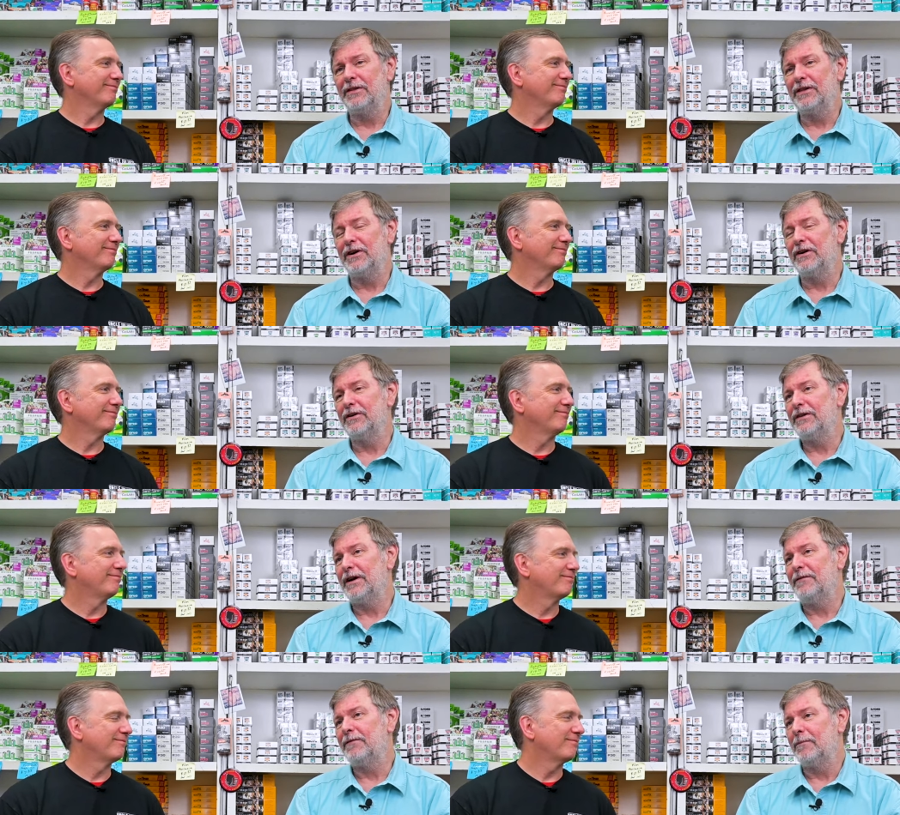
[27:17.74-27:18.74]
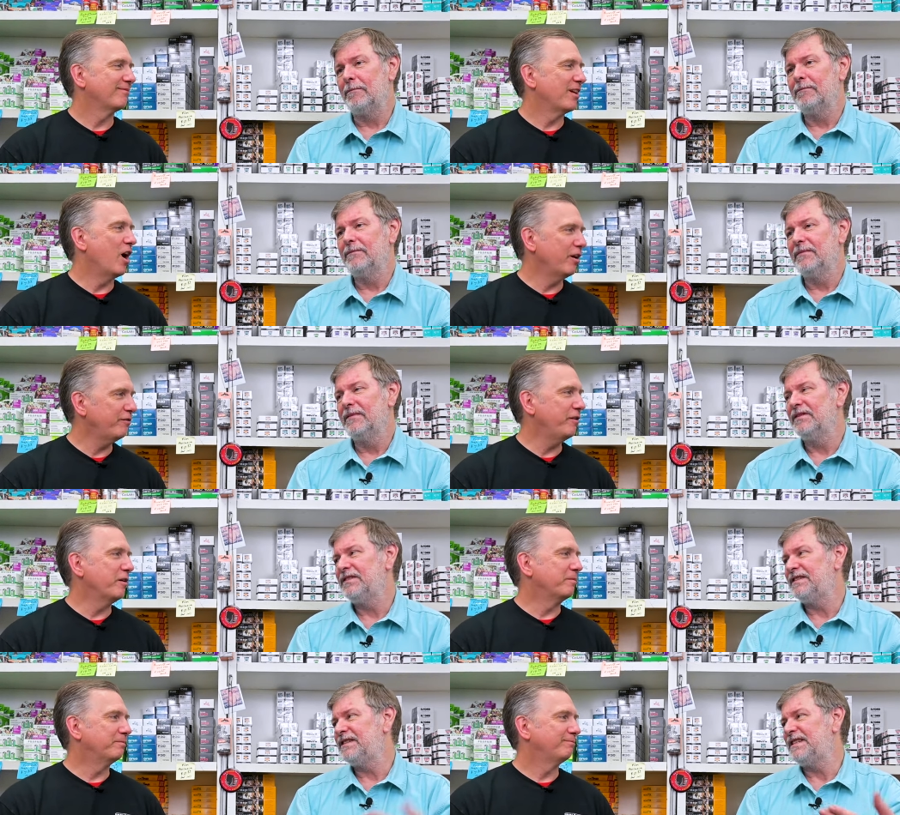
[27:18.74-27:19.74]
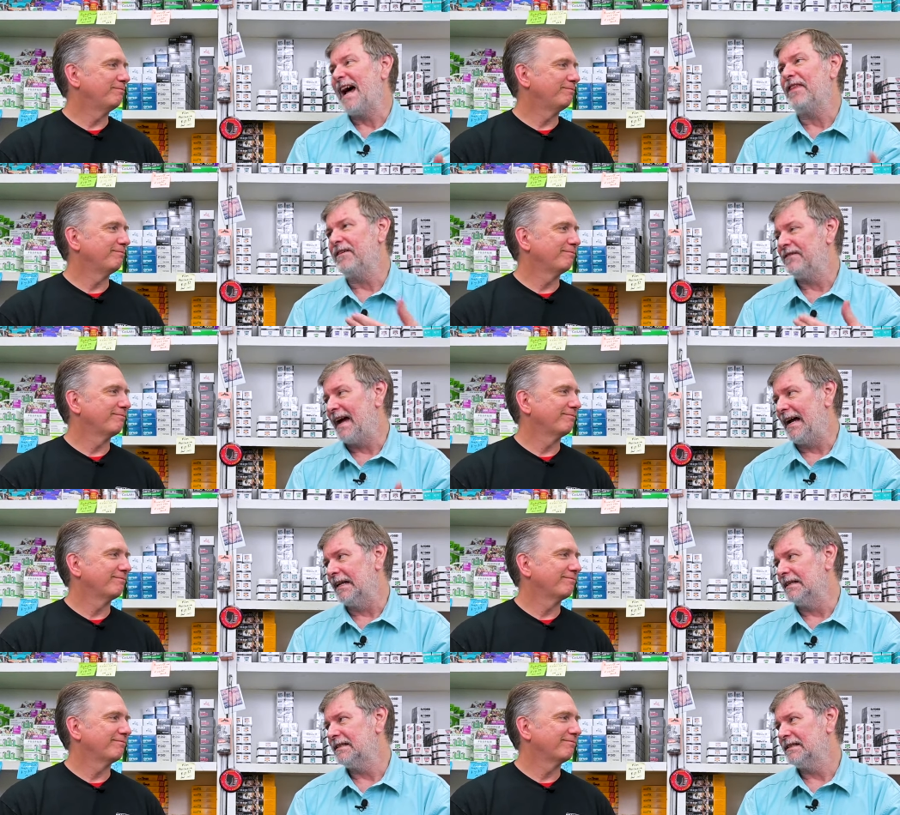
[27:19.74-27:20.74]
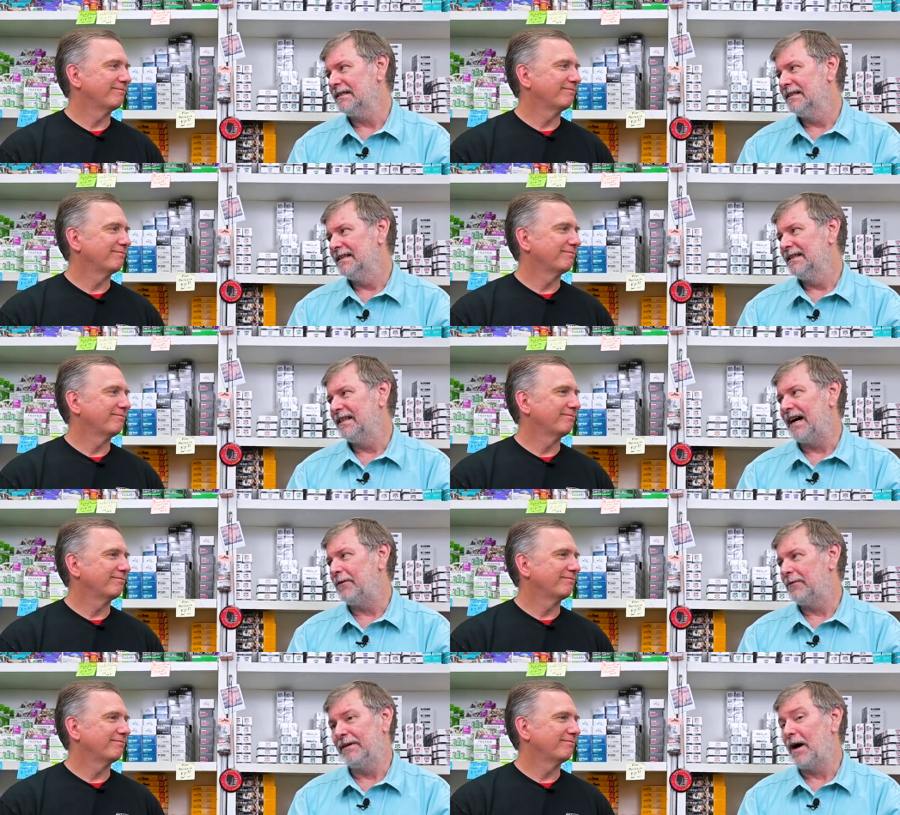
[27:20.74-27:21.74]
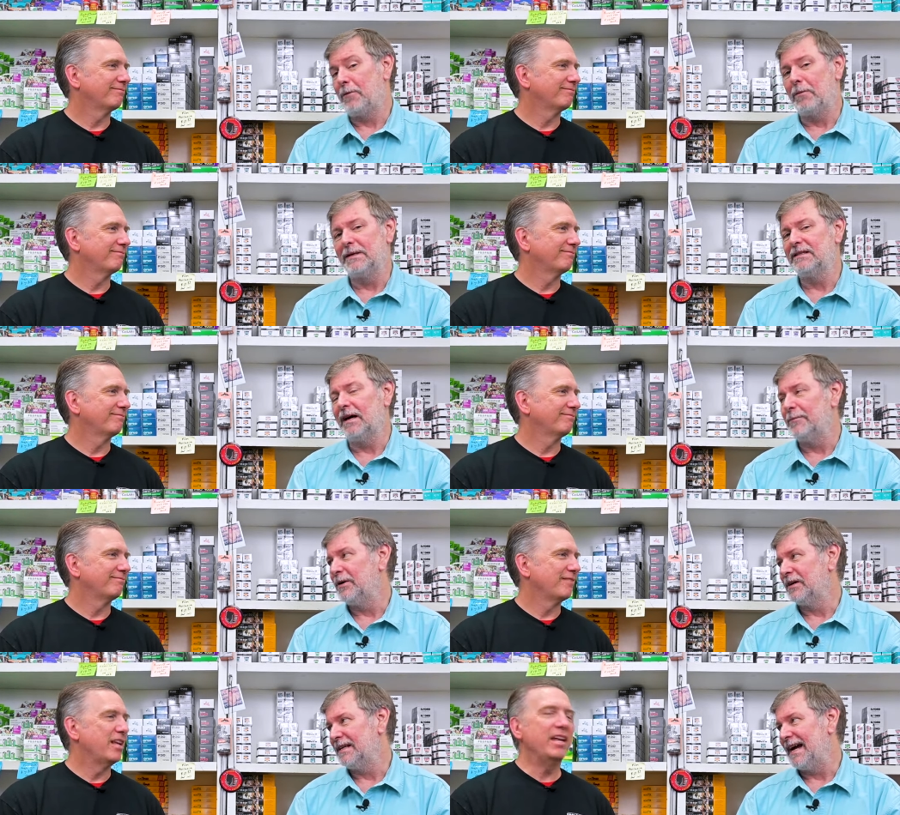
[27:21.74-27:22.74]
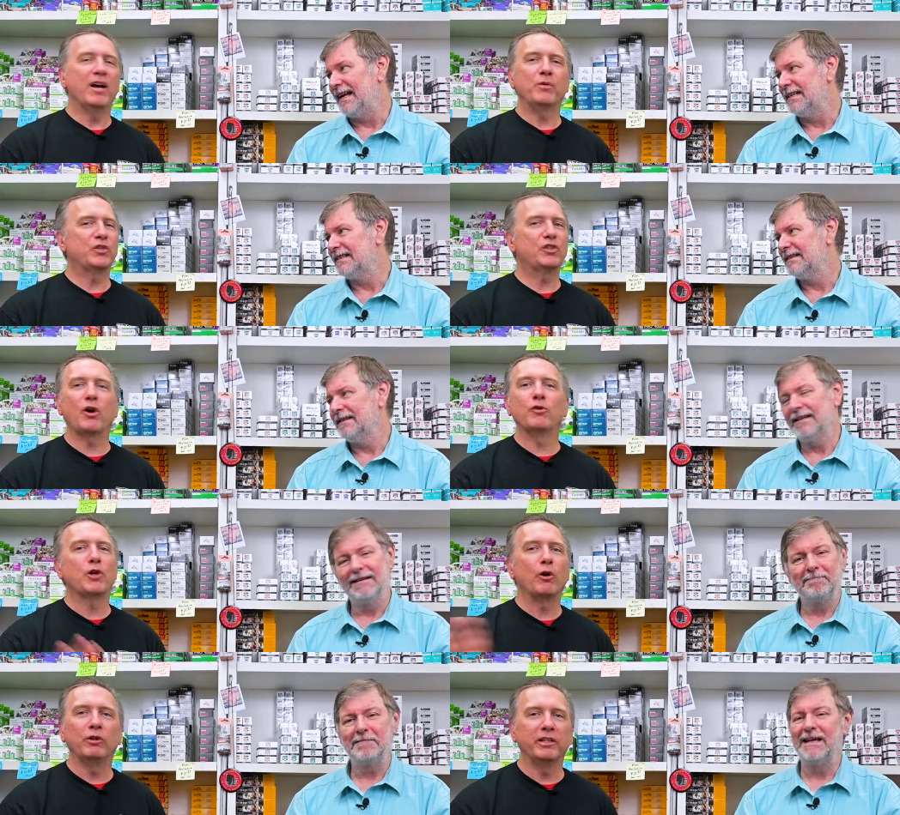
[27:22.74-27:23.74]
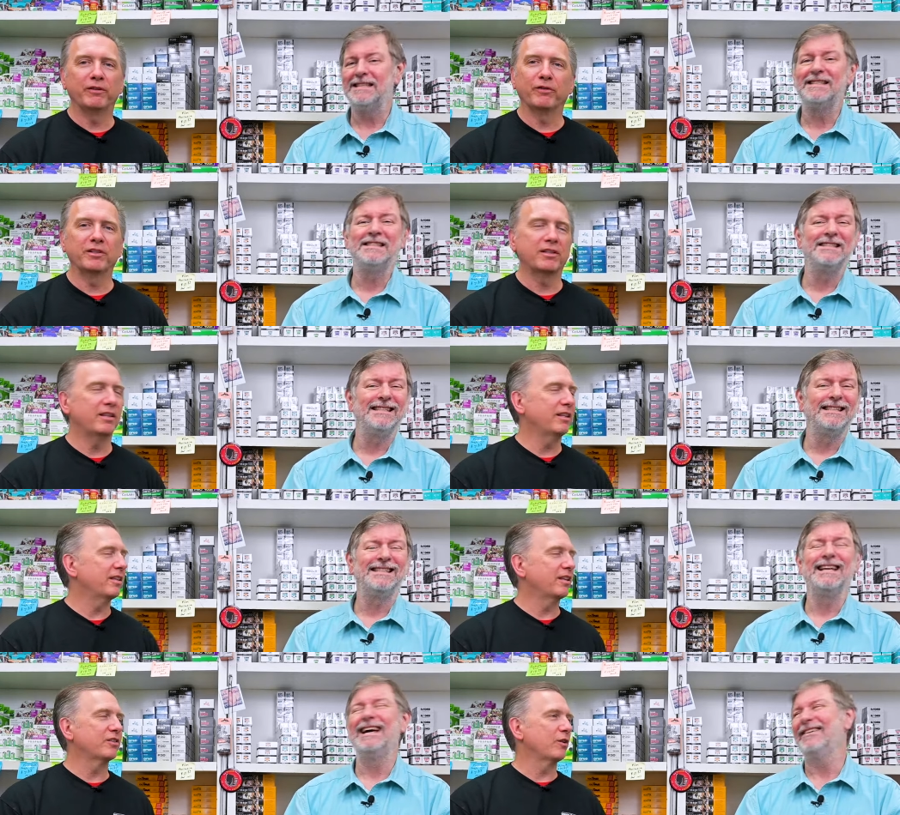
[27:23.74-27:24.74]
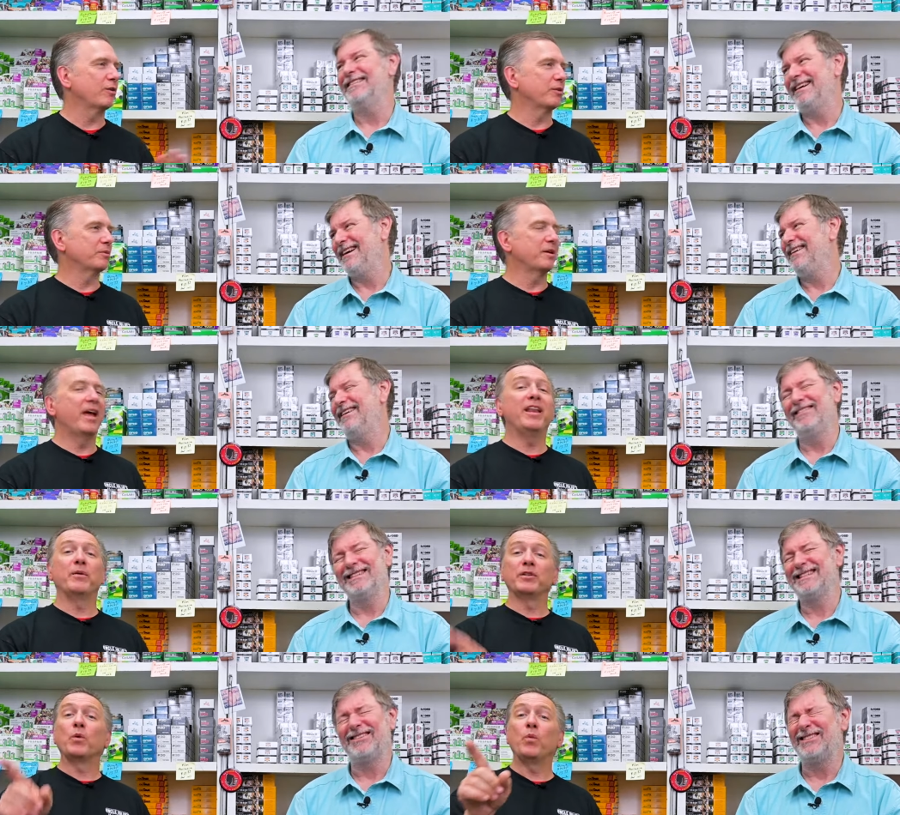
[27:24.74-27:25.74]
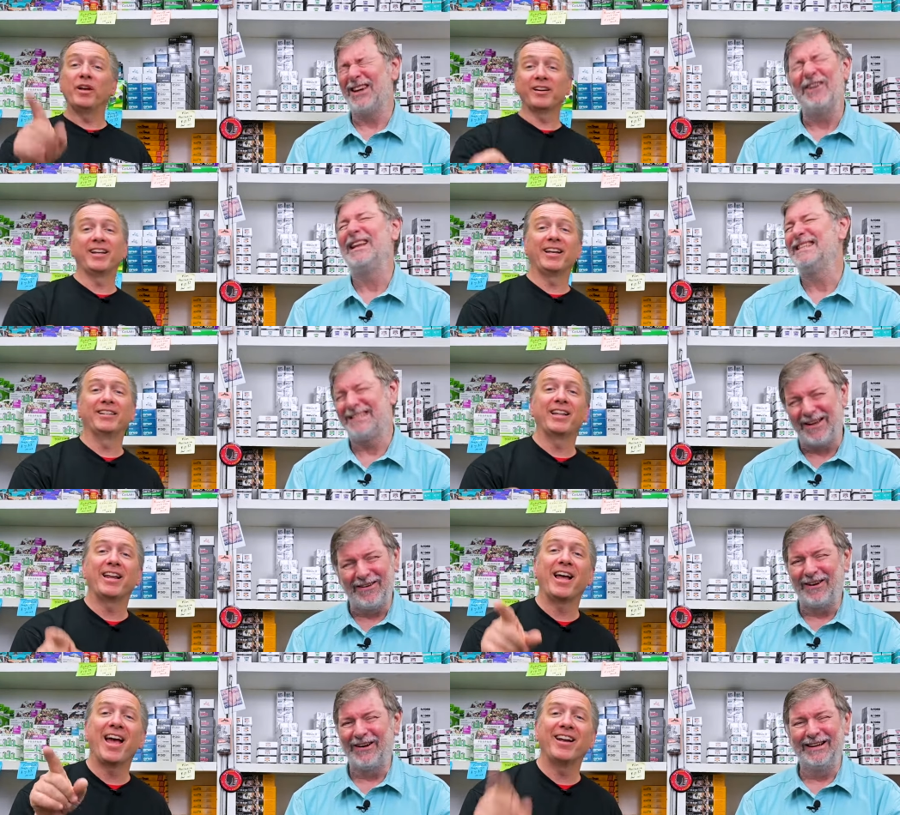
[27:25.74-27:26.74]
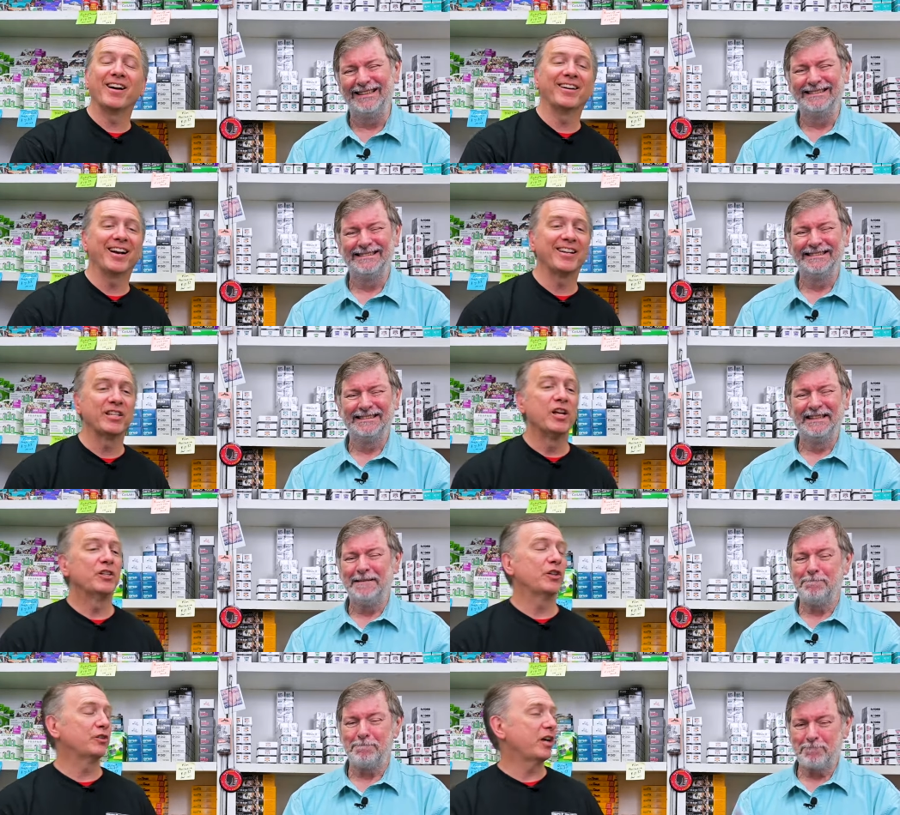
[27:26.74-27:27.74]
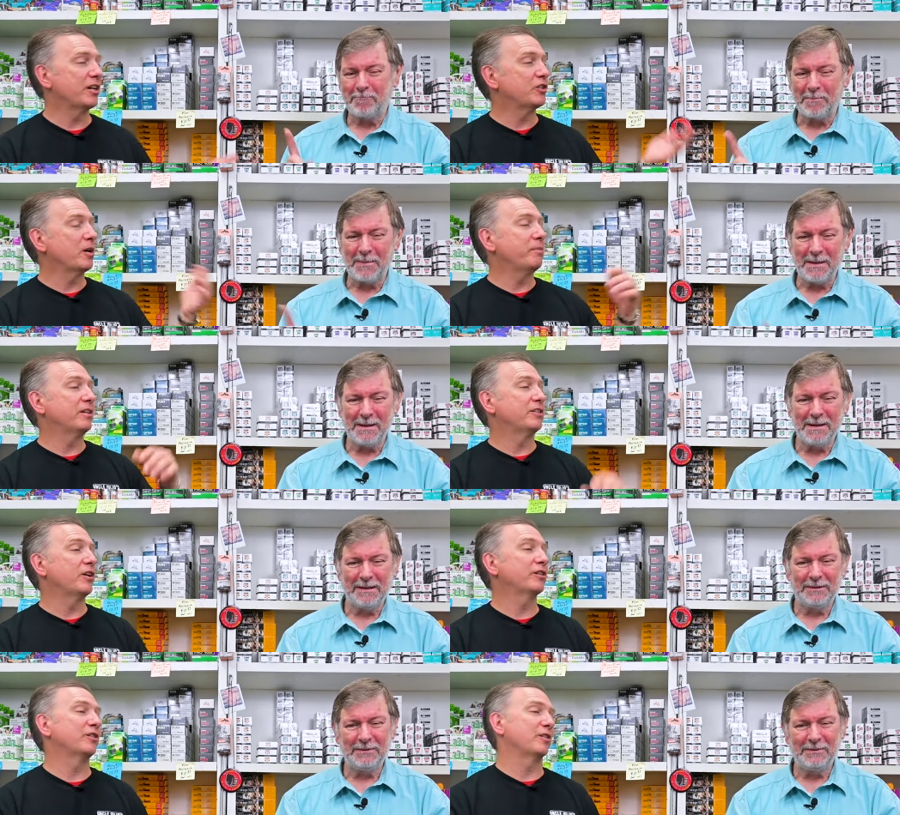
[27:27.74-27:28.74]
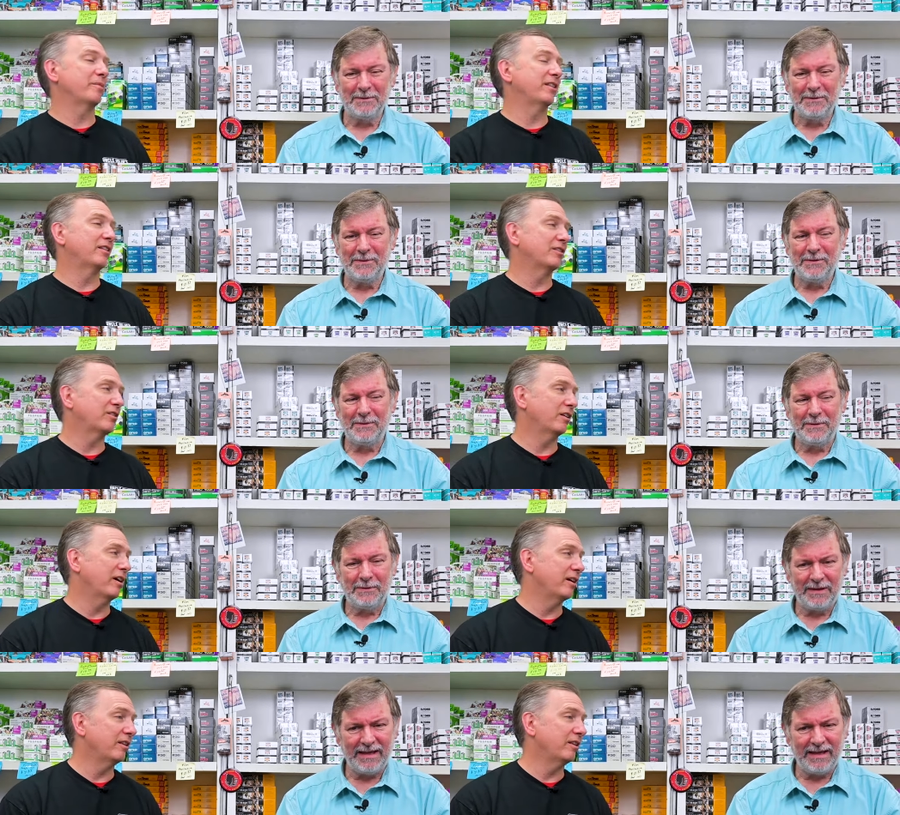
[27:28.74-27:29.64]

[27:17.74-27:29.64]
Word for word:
Speaker 1: they're they're from on film south of Dallas. Not not what we saw up here. Yeah, it was so totally
Speaker 2: it's, different. The, the solar eclipse. Anyways, so we totally are going to get solar. that. Hang on, guys. So Todd, jump in. Talk to us about this uh,